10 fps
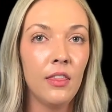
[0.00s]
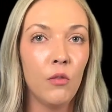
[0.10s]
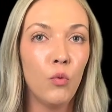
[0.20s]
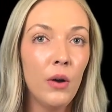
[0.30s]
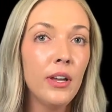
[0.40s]

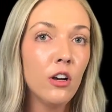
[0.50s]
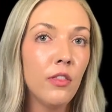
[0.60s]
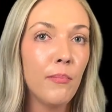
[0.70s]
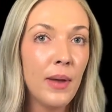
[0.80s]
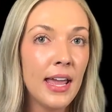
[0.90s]
What we owe
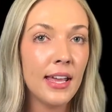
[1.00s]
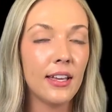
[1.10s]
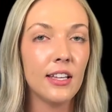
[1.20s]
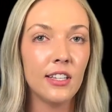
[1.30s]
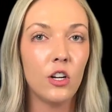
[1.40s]
the
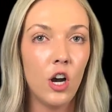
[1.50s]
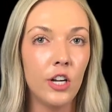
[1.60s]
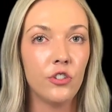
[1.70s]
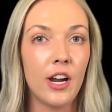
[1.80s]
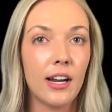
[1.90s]
bank is a
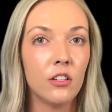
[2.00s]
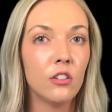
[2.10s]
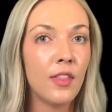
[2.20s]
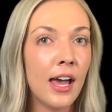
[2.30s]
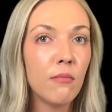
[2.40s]
contract,
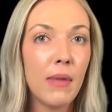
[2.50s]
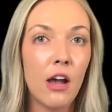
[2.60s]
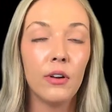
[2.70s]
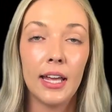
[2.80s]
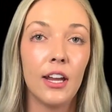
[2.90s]
so that
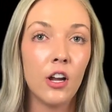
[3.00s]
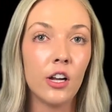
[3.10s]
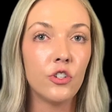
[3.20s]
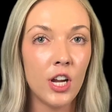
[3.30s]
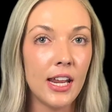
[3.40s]
amount
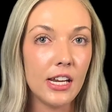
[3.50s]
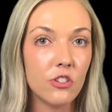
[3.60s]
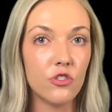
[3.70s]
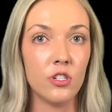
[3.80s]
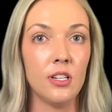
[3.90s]
cannot
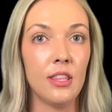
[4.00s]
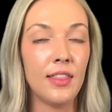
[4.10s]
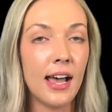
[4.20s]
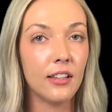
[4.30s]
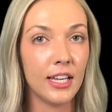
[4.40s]
change.
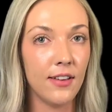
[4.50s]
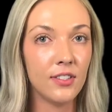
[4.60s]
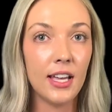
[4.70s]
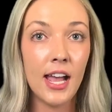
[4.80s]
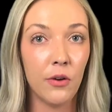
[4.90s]
That
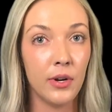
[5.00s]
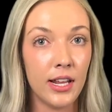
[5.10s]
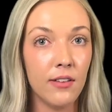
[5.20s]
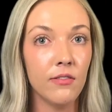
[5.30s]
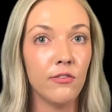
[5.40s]
leaves
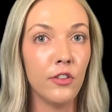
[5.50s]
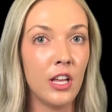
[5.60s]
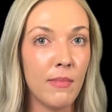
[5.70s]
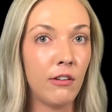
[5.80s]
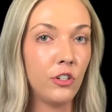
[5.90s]
equity for
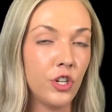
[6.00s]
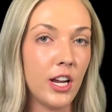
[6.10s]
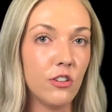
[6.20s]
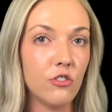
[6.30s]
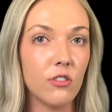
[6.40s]
the amount to
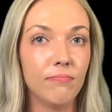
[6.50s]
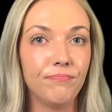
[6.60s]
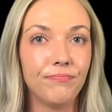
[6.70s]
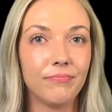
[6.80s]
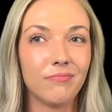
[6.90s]
change.
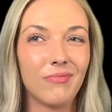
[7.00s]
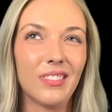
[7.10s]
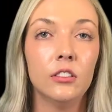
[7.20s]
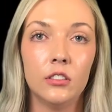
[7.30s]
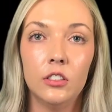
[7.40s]

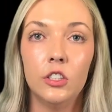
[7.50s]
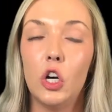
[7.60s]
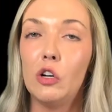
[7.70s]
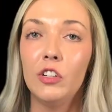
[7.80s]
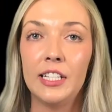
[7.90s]

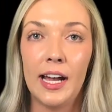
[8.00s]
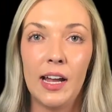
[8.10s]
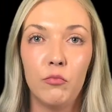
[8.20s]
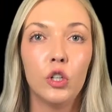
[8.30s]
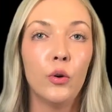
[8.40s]
Over
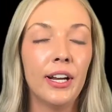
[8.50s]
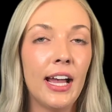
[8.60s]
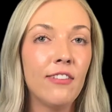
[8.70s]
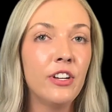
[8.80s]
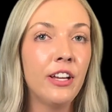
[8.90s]
time, we're going to
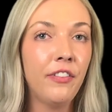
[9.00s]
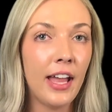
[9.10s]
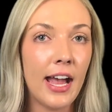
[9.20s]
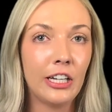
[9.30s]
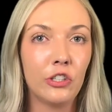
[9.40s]
have enough
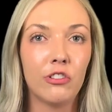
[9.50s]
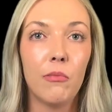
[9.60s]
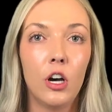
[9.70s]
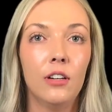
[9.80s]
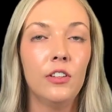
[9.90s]
cash from
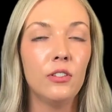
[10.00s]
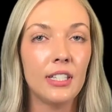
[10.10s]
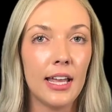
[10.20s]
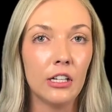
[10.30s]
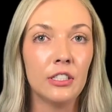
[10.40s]
all of those
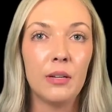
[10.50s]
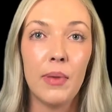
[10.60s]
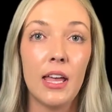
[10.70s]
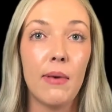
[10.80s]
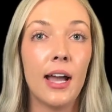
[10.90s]
sales to
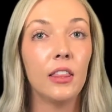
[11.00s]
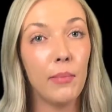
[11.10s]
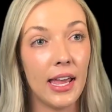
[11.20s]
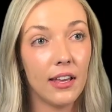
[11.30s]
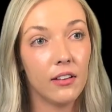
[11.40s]
pay back the
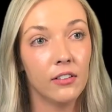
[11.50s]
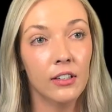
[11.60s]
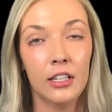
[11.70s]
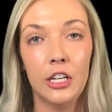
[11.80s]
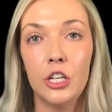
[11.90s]
bank.
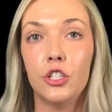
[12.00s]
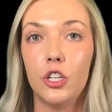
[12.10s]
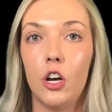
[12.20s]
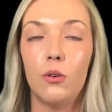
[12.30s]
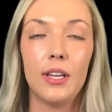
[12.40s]

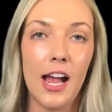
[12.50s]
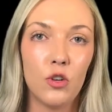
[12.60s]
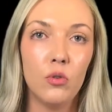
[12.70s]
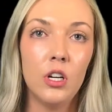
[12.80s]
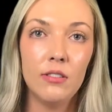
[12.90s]
So
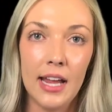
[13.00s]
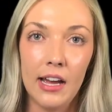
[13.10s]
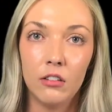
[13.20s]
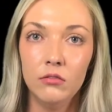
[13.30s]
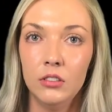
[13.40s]
cash will go
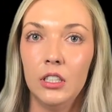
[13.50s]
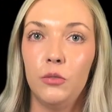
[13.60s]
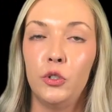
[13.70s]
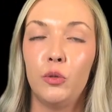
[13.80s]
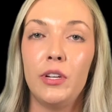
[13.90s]
down,
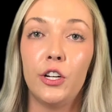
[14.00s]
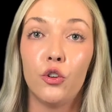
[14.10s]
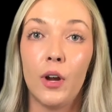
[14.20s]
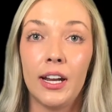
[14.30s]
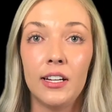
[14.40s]
which will be a
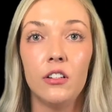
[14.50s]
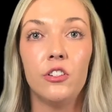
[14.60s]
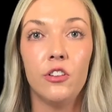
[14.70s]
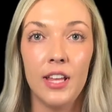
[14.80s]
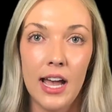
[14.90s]
credit
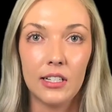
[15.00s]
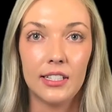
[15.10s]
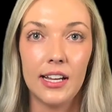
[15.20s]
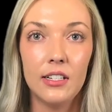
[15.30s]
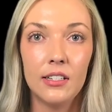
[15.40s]
to the
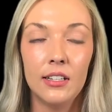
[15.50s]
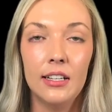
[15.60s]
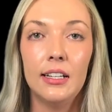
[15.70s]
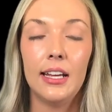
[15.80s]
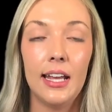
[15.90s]
asset,
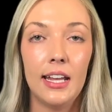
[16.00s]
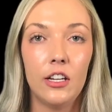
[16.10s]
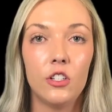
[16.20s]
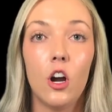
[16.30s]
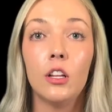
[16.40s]

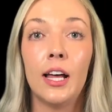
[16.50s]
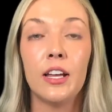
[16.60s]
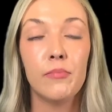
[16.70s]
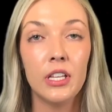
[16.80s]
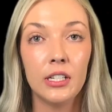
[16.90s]
and our
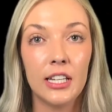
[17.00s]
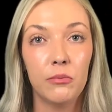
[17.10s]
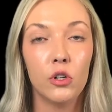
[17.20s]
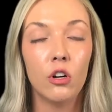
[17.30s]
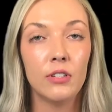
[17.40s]
liability
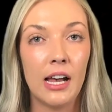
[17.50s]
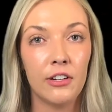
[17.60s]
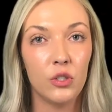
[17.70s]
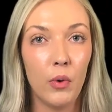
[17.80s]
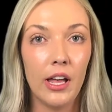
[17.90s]
will go down
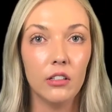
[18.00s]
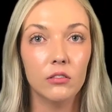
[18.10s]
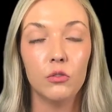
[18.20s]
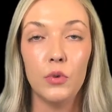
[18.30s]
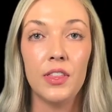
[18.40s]
as well
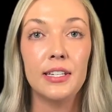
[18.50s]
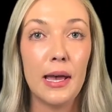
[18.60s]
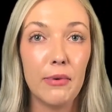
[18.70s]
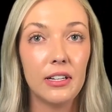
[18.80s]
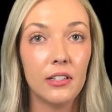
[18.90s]
with a
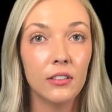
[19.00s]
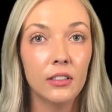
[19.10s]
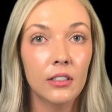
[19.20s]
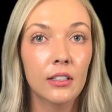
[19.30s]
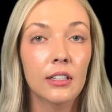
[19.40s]
debit.
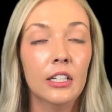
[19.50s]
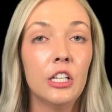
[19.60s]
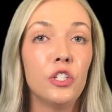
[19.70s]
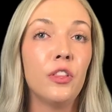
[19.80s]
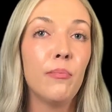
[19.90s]

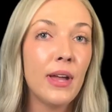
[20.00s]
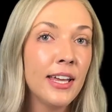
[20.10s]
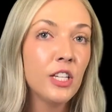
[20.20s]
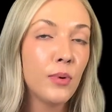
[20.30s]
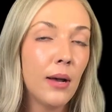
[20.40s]
So the
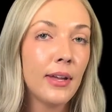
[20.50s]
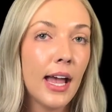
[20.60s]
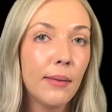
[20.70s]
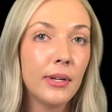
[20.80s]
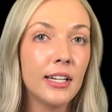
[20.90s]
bank is probably
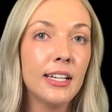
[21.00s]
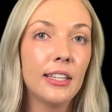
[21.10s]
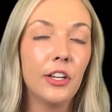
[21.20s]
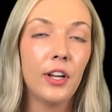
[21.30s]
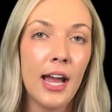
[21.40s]
happy to
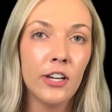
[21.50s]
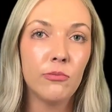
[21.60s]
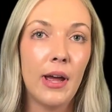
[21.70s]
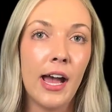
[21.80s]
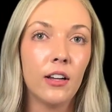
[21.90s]
get their cash
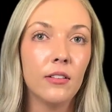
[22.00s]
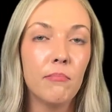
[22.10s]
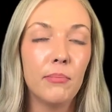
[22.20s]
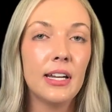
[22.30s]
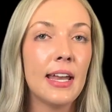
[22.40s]
back,
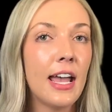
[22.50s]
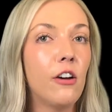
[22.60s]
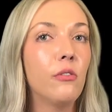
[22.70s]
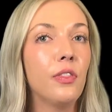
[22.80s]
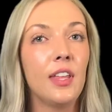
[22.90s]
but
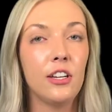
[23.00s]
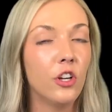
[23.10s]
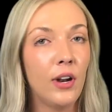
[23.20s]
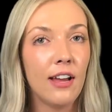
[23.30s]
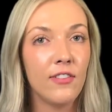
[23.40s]
now they
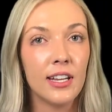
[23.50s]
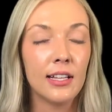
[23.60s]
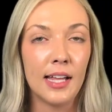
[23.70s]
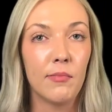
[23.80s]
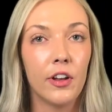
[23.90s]
don't have any
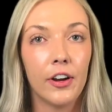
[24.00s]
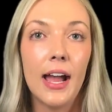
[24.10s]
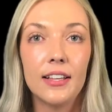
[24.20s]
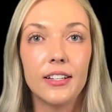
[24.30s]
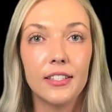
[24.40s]
claim on our
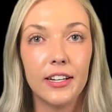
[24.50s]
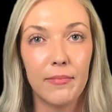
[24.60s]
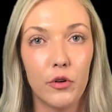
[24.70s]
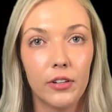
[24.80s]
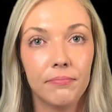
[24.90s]
assets
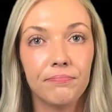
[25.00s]
anymore.